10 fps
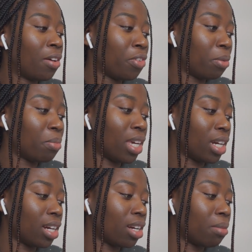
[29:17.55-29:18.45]
from
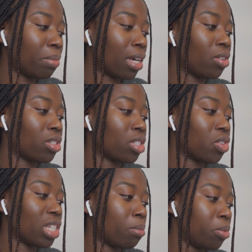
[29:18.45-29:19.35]
here, by God's
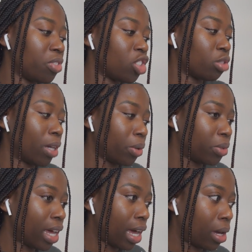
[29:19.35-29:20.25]
grace, I'm moving to my own
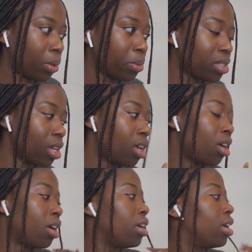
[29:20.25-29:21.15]
house,
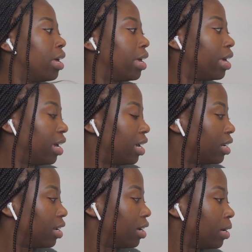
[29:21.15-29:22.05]
and
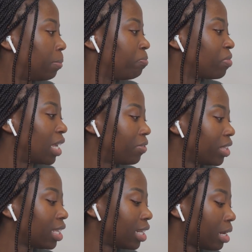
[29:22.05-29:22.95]
um,
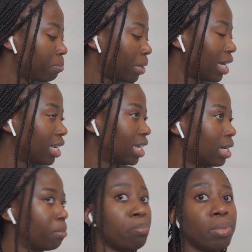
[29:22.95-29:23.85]
everything that I'm buying,
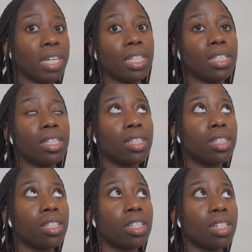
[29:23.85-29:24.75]
I'm being
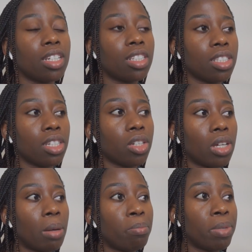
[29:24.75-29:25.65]
a tick,
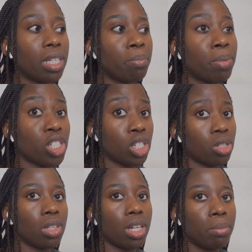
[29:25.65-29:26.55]
I'm being
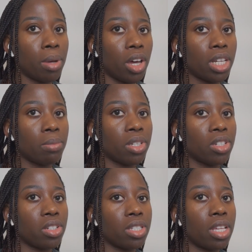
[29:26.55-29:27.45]
particular about it
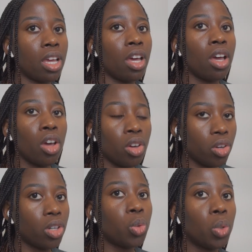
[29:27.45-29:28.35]
because,
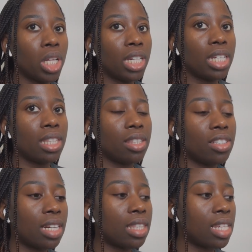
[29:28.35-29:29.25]
God willing,
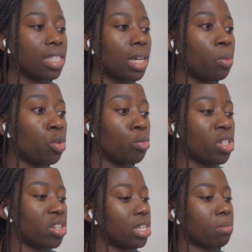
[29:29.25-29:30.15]
these are the things that I will be
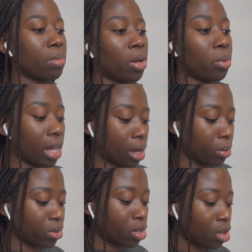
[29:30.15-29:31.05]
using in my own
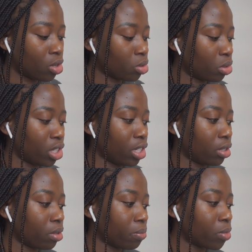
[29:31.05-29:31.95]
house. So
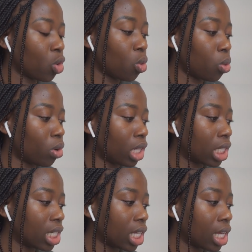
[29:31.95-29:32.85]
they're
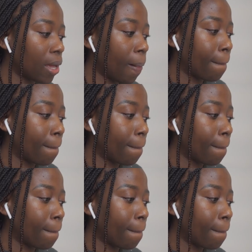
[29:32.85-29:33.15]
quality